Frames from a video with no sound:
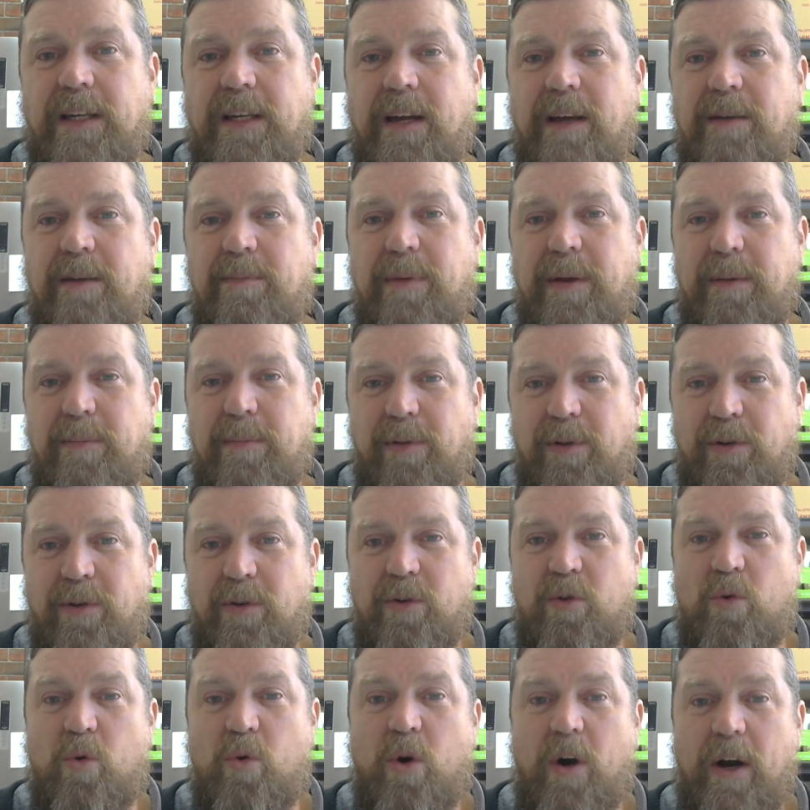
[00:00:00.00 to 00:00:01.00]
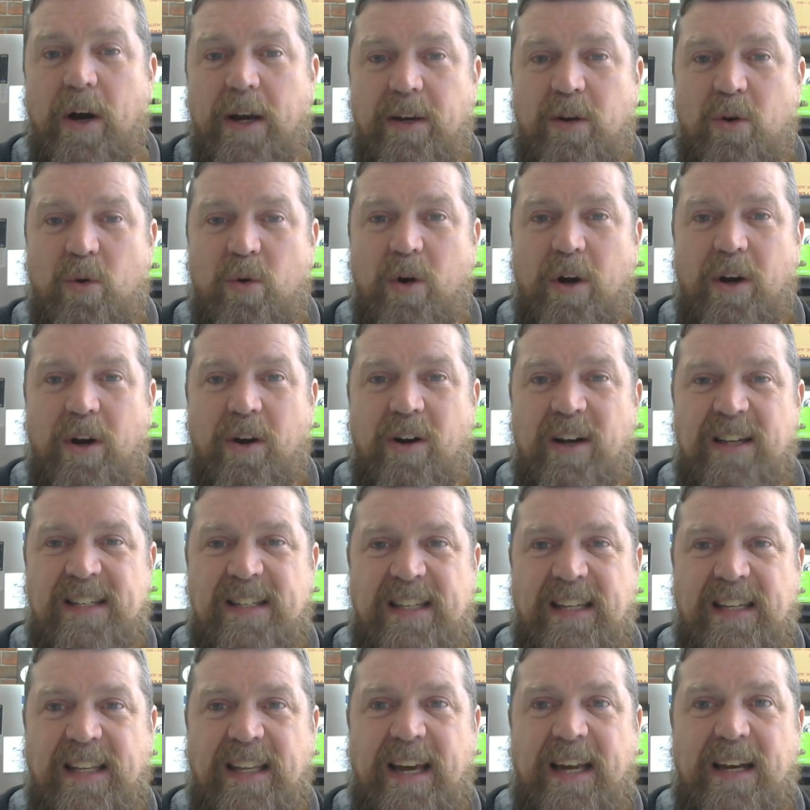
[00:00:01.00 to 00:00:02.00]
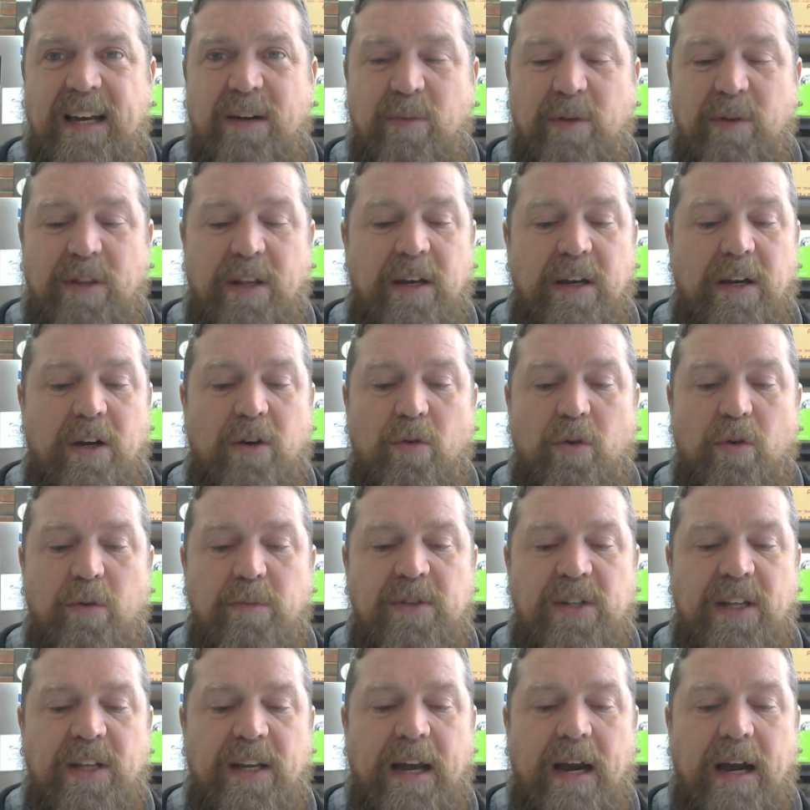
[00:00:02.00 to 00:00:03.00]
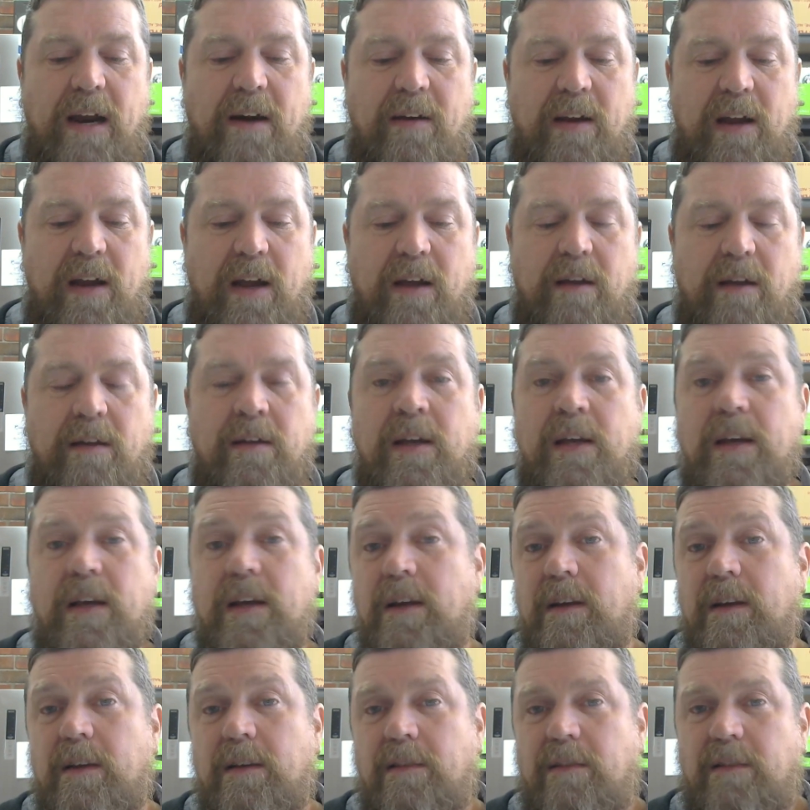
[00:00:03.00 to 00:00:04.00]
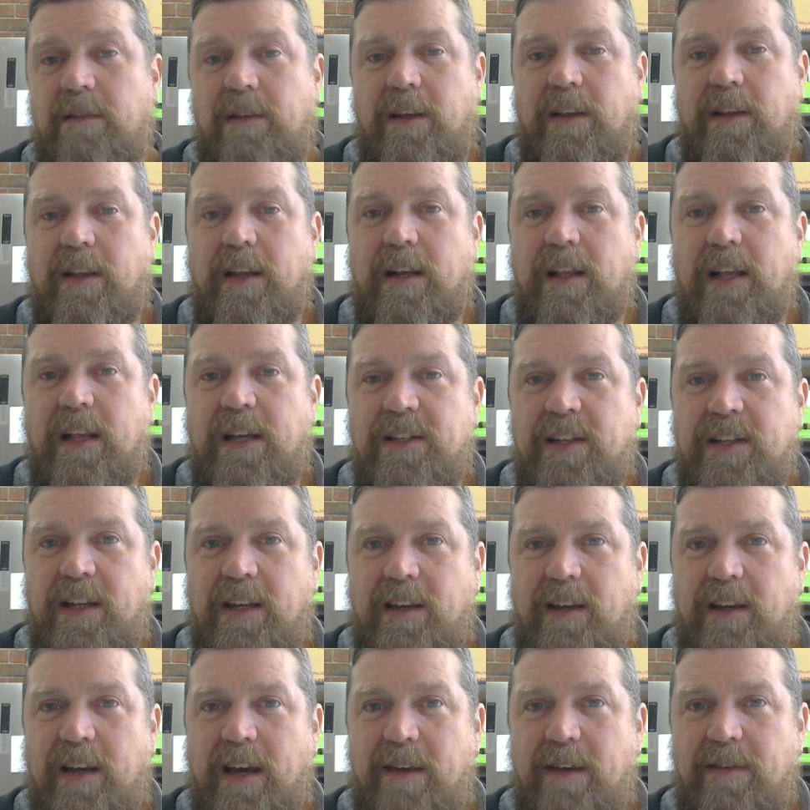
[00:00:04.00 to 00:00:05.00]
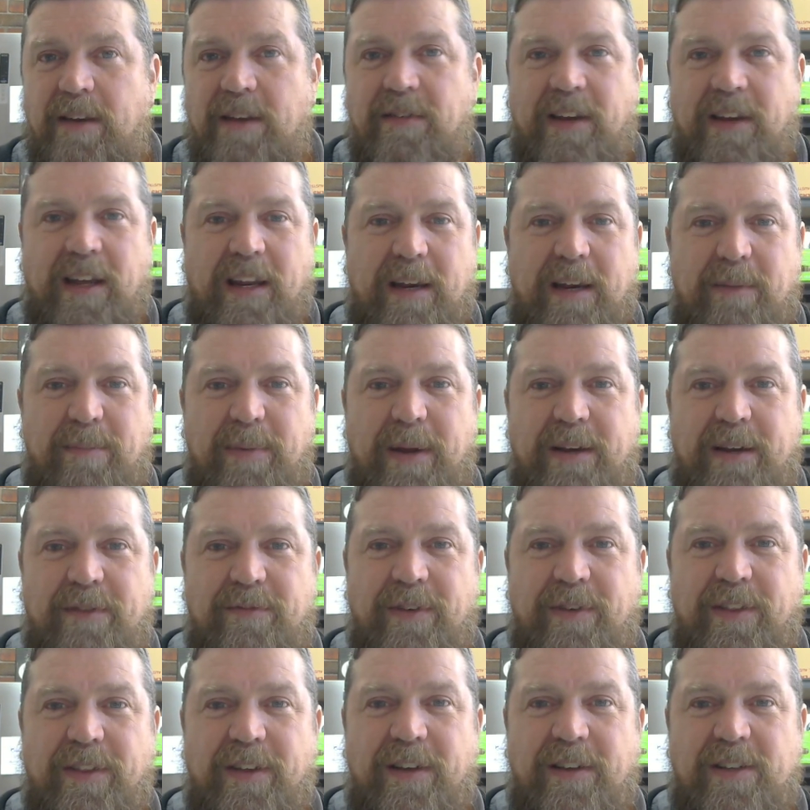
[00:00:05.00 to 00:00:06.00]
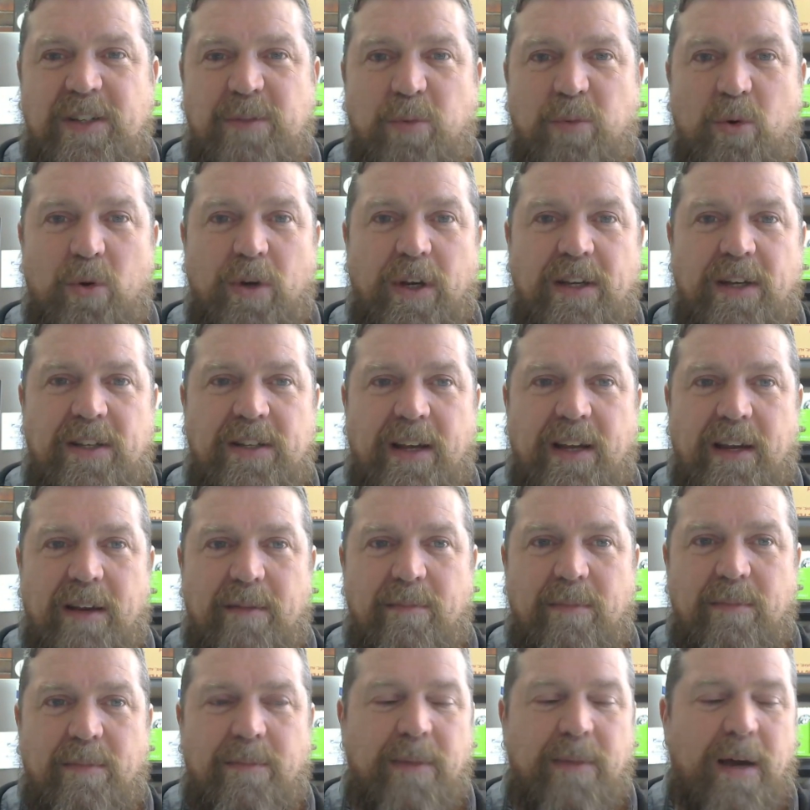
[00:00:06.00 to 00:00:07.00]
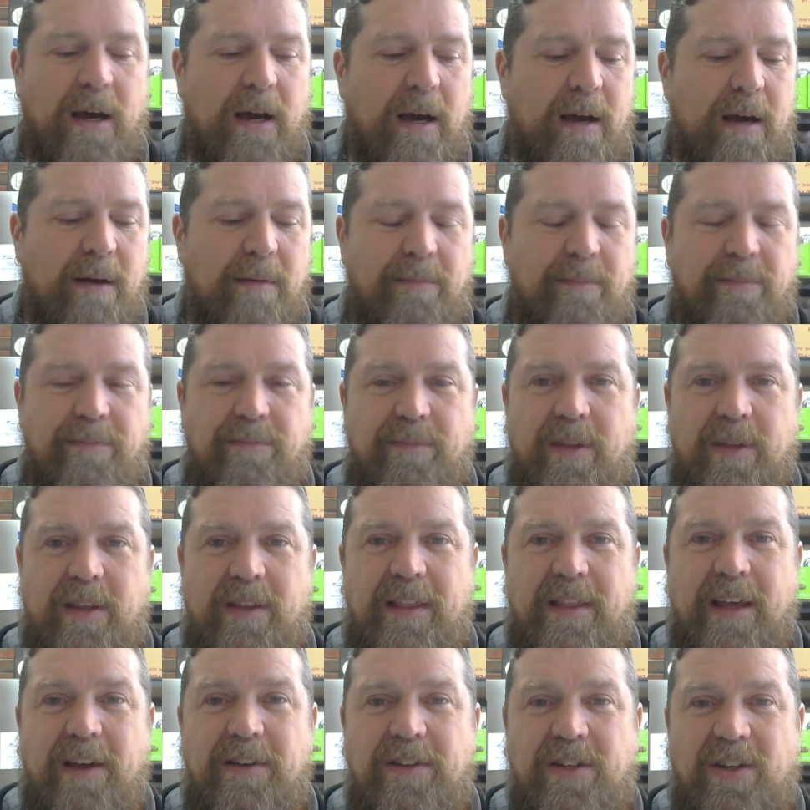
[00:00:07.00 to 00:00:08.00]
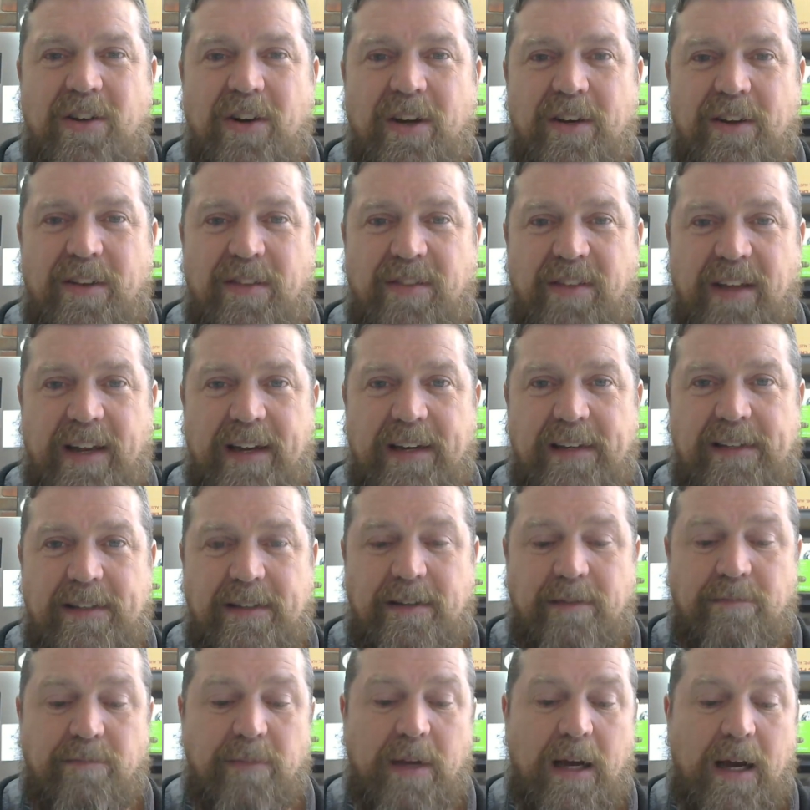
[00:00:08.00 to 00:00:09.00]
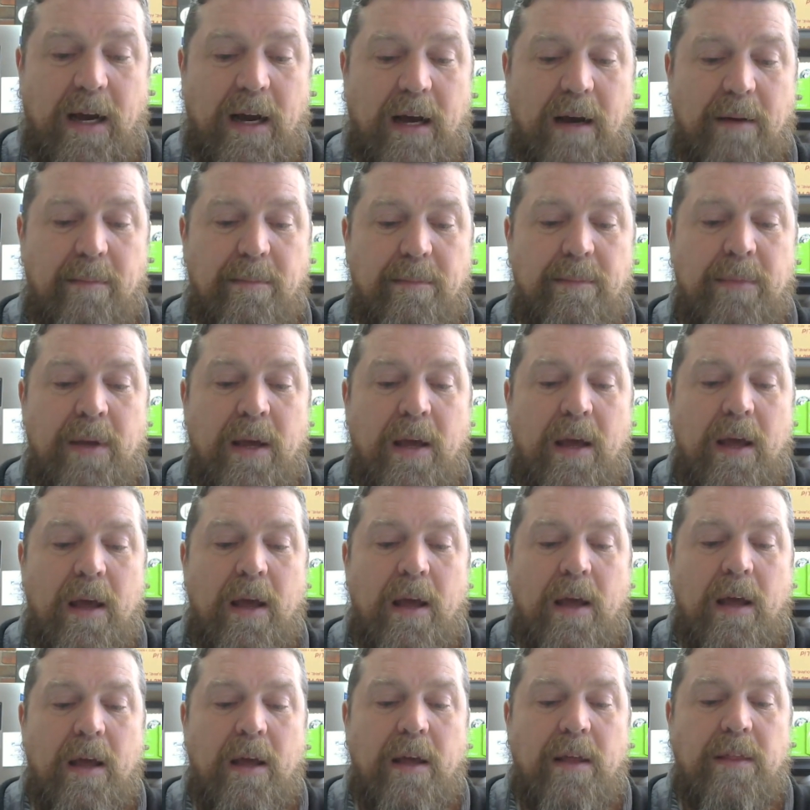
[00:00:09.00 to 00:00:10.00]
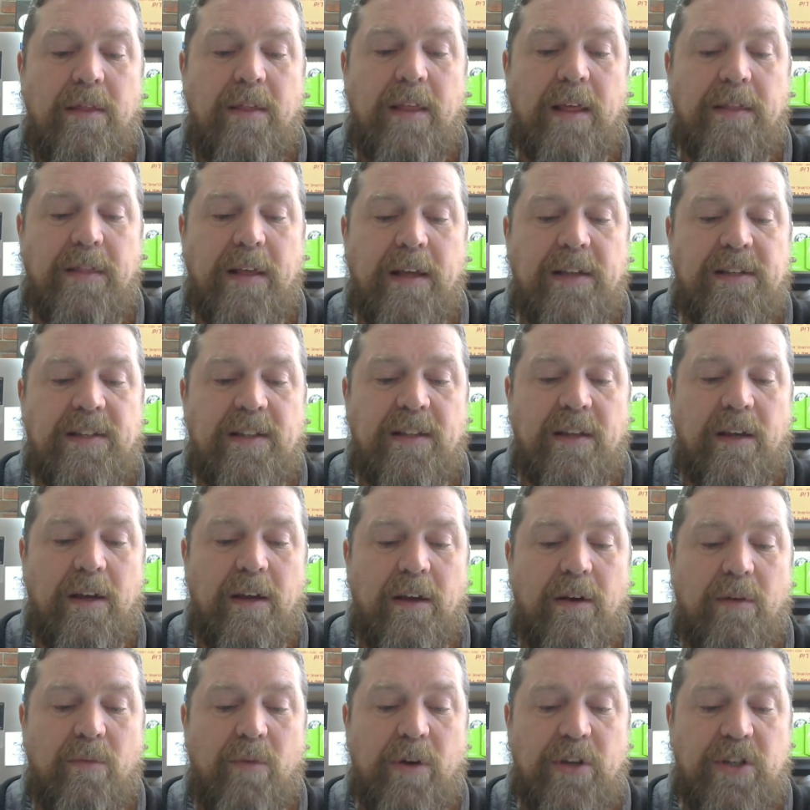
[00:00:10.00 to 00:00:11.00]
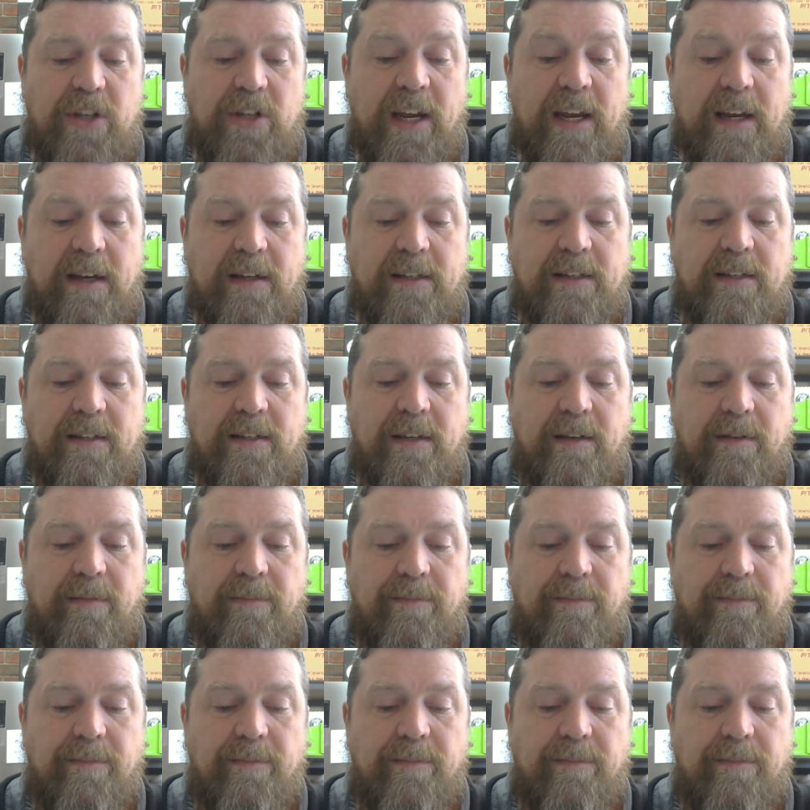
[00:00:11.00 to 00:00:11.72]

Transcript: People who are quite isolated within a group scenario. The classic never getting picked for the sporting team, those kind of things. Then there's the rejecteds,